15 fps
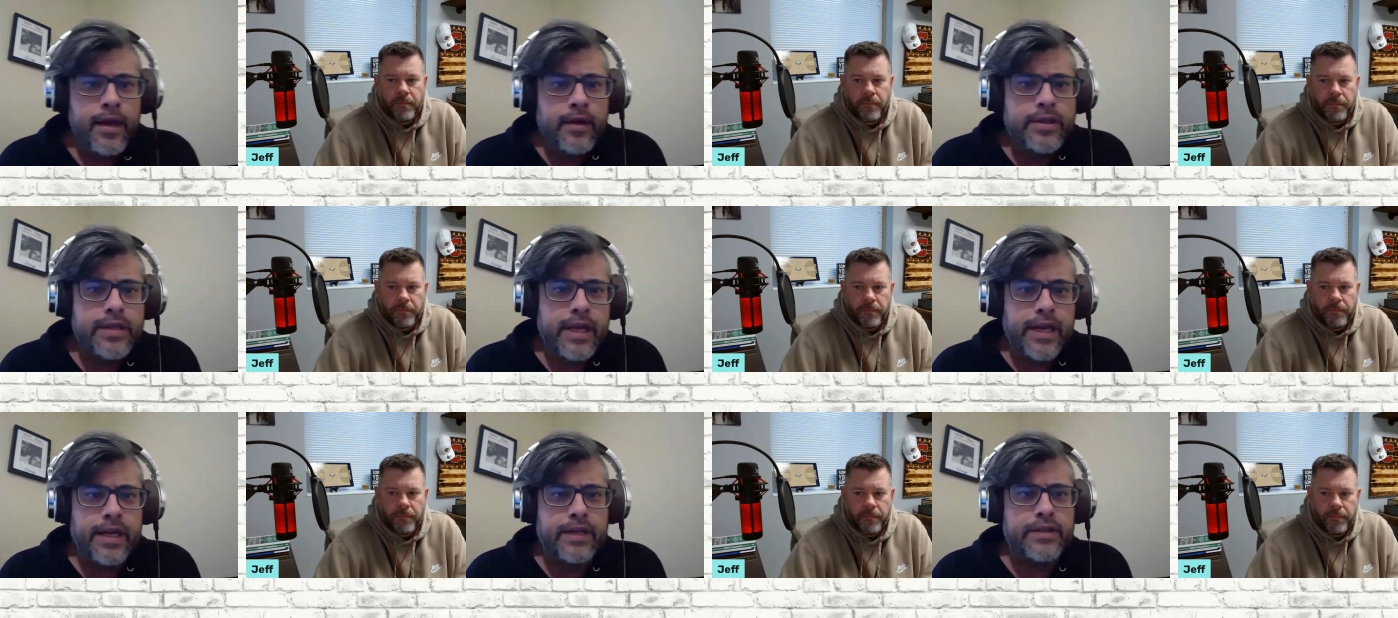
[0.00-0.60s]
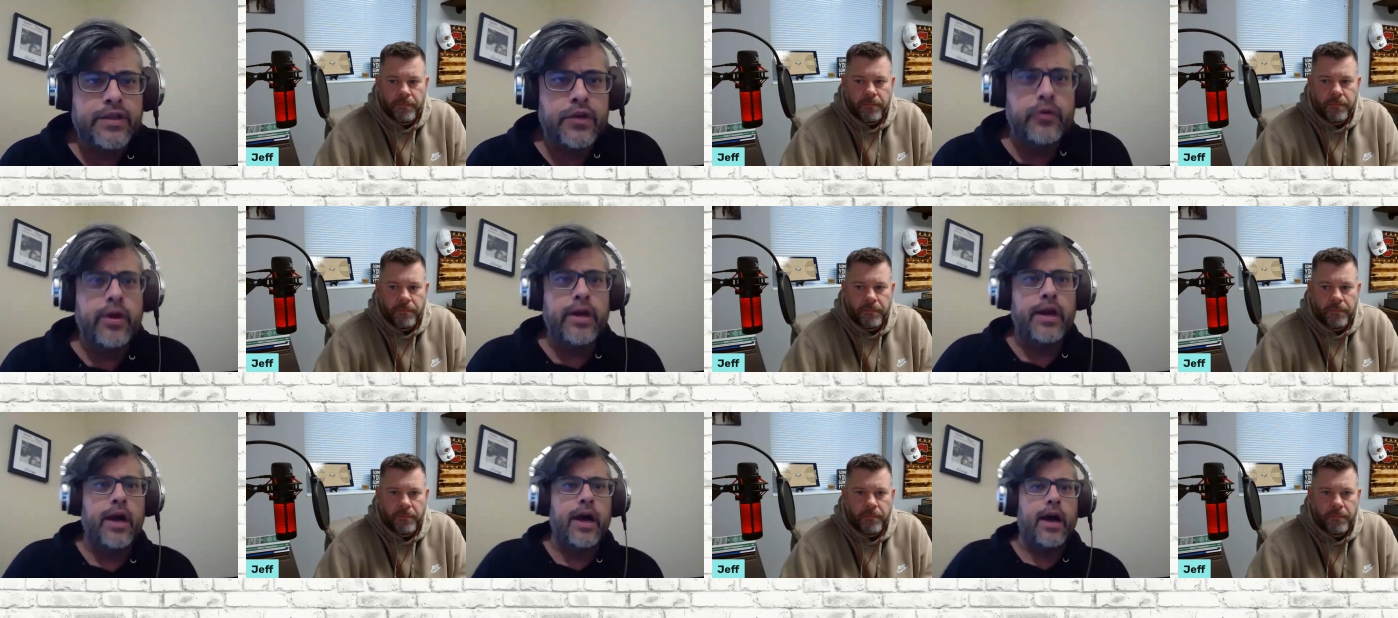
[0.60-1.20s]
Speaker 1: Let's get into
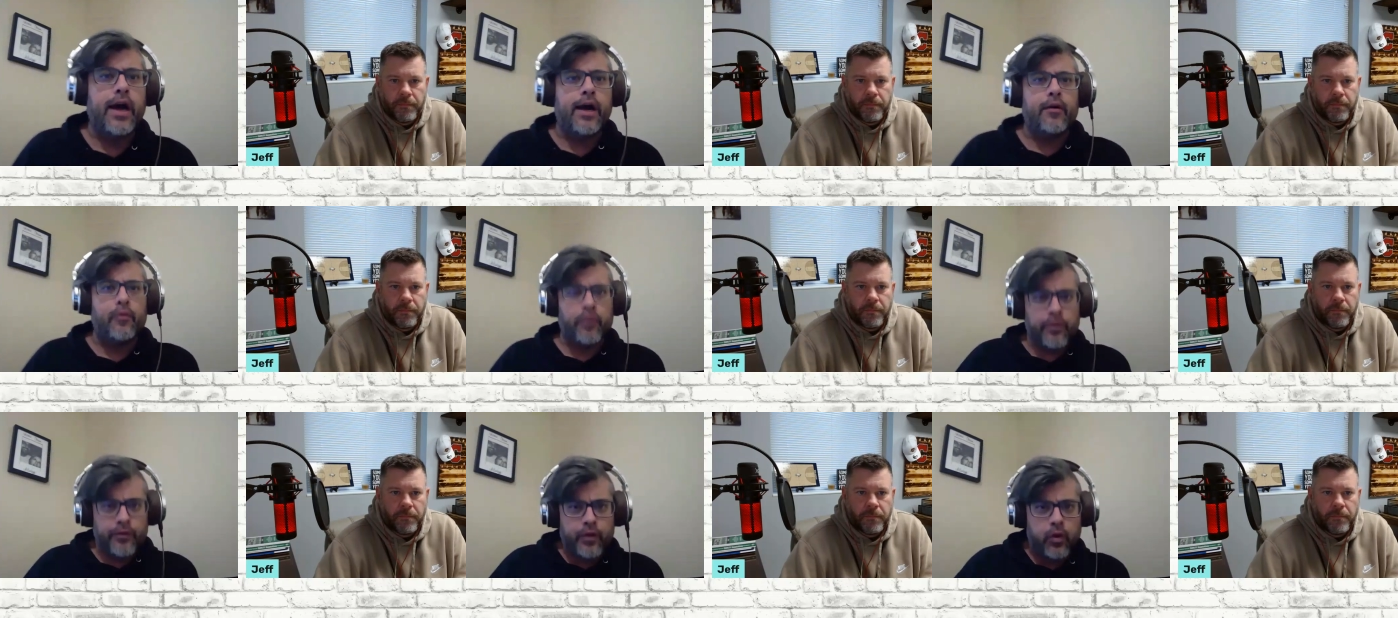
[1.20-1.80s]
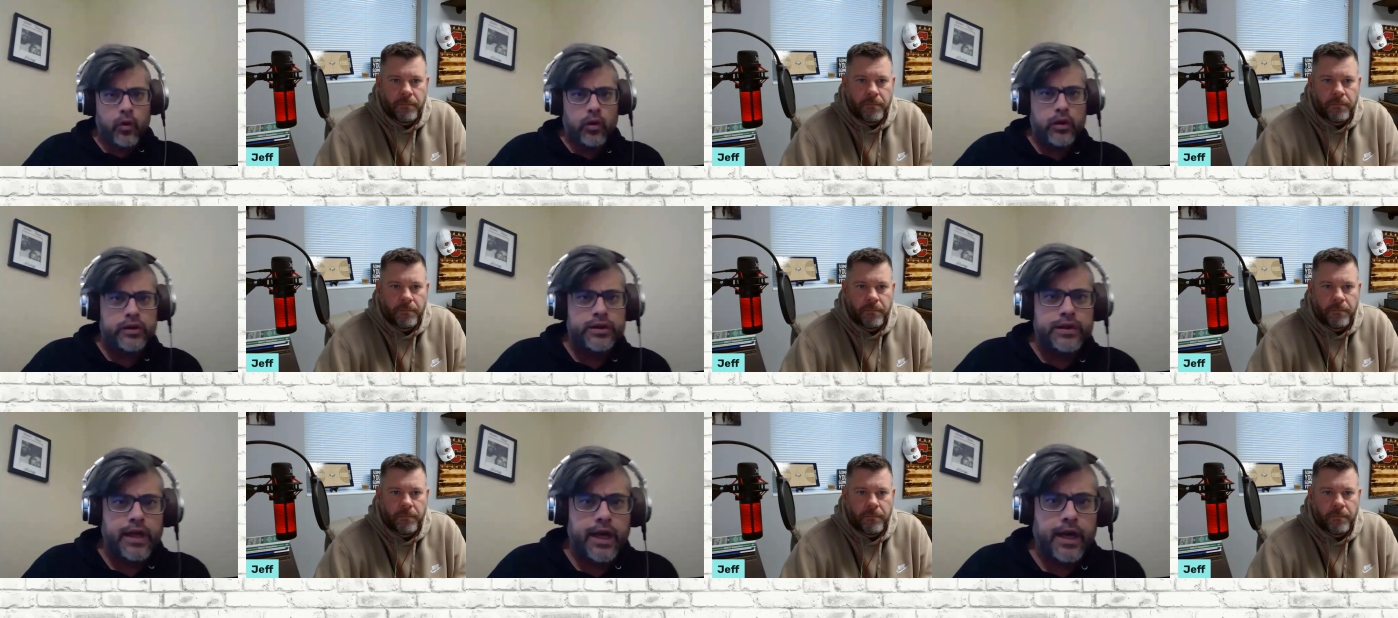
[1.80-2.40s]
it. Uh,
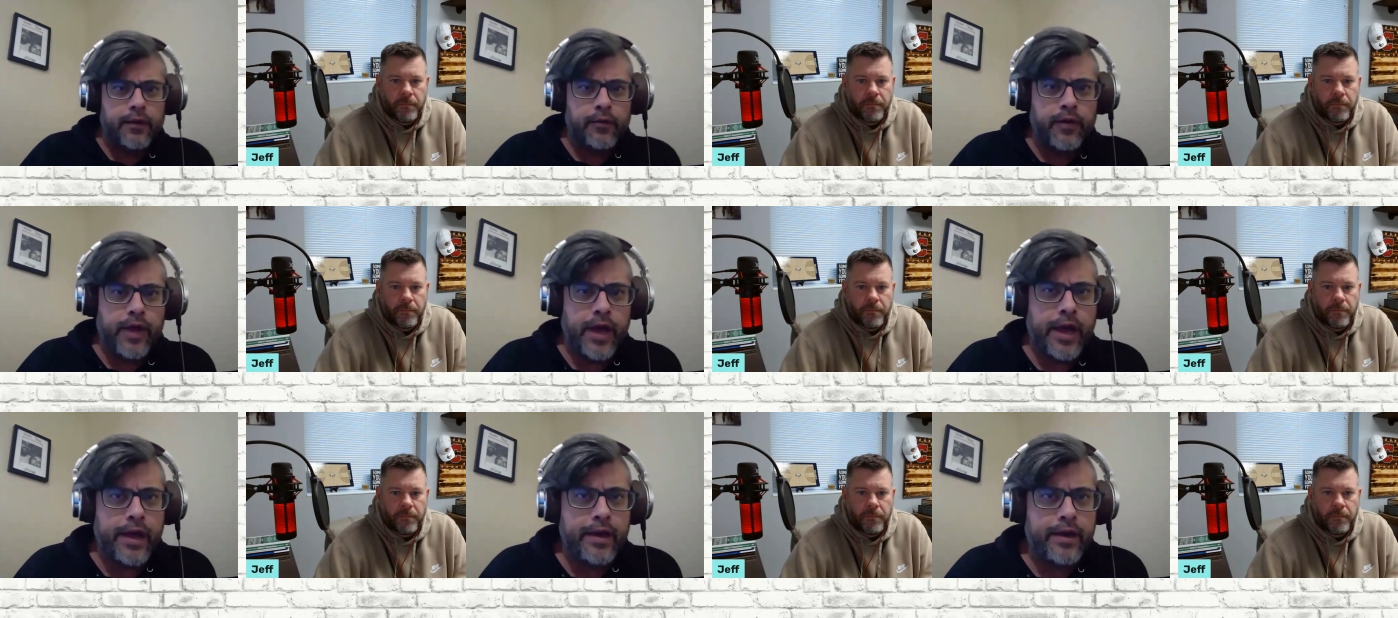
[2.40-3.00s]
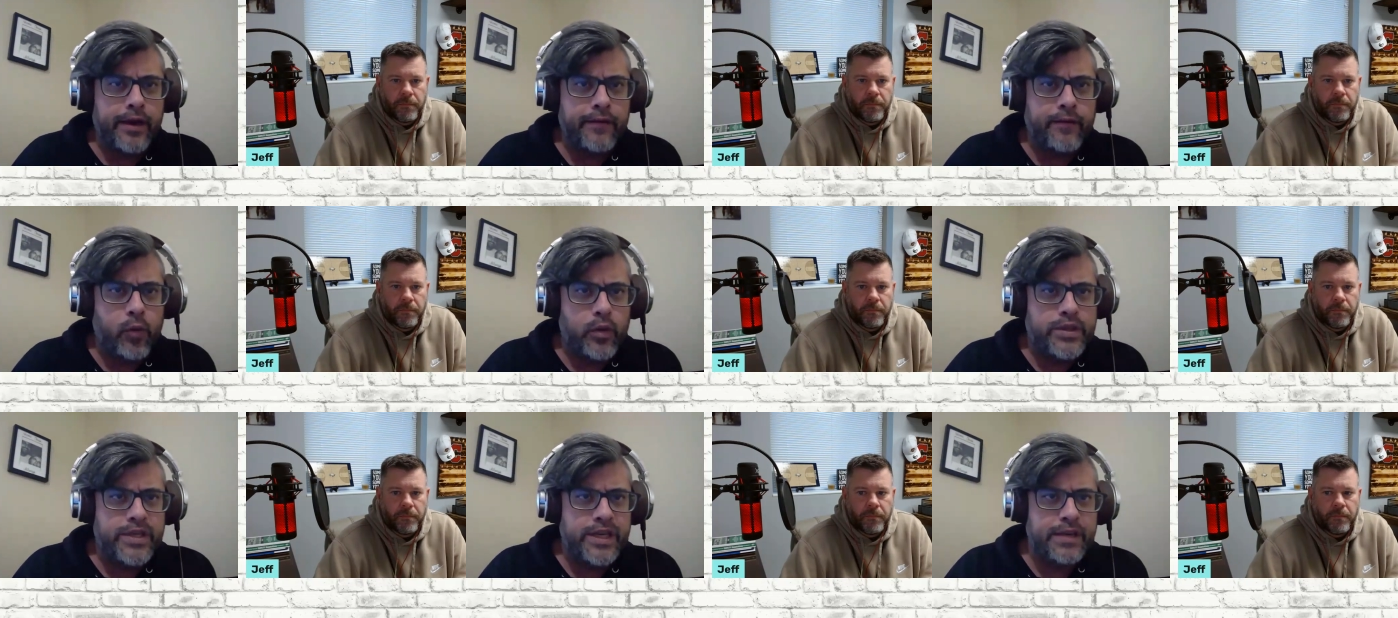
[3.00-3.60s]
course, uh, we had uh,
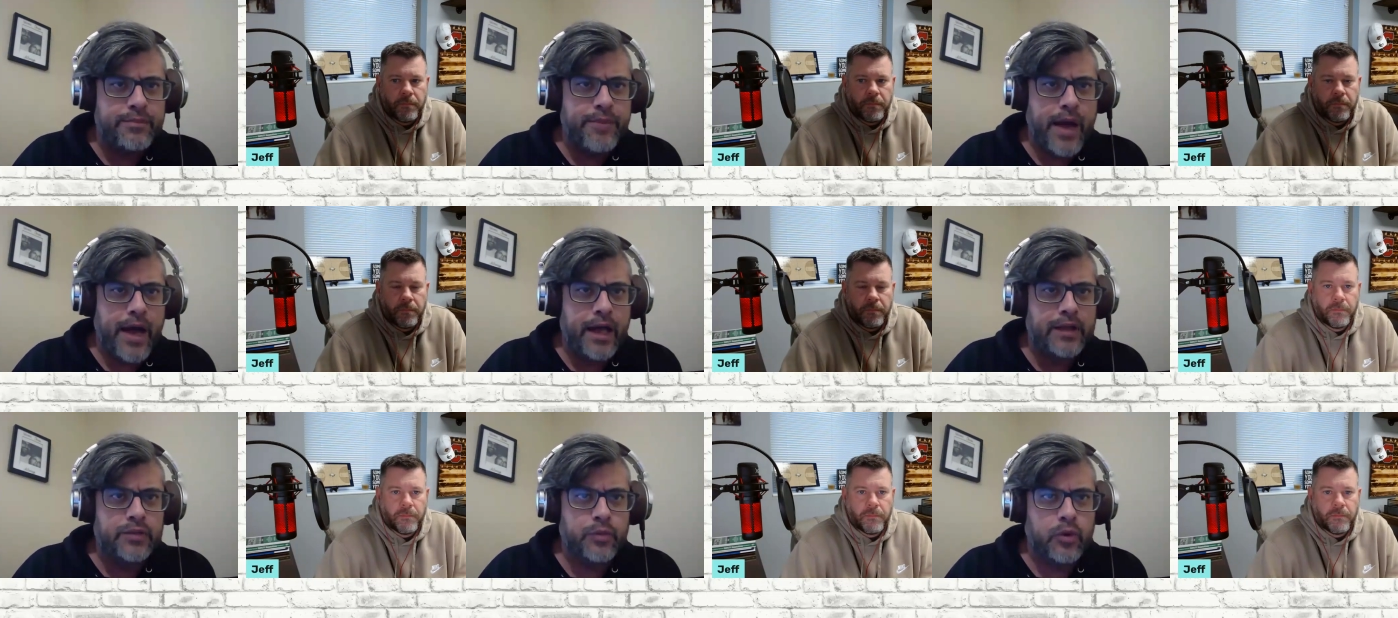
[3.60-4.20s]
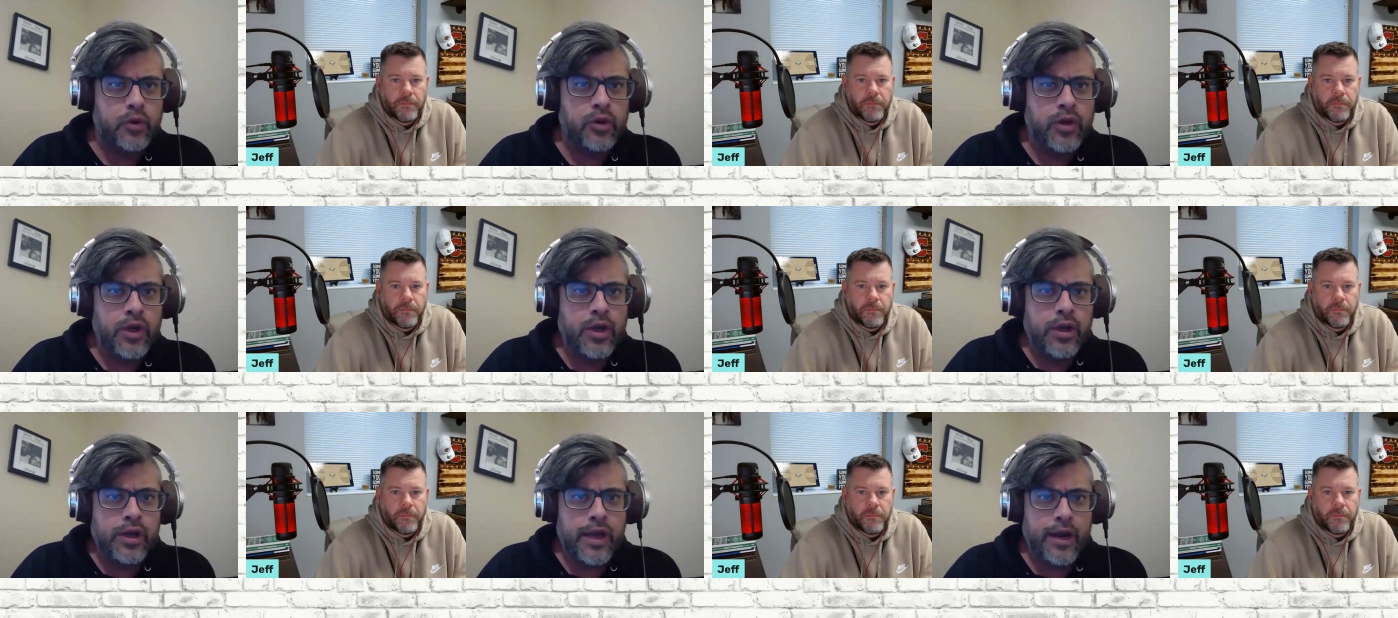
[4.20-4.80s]
14 bouts. We'll kind